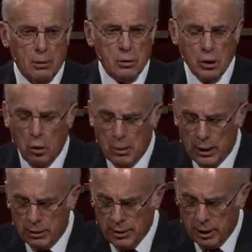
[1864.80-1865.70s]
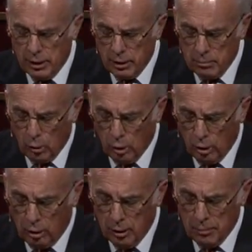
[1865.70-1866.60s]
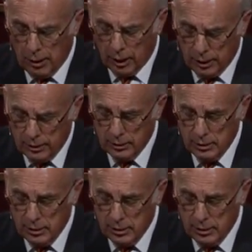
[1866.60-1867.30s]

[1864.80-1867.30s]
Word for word: He was no better than an immoral pagan.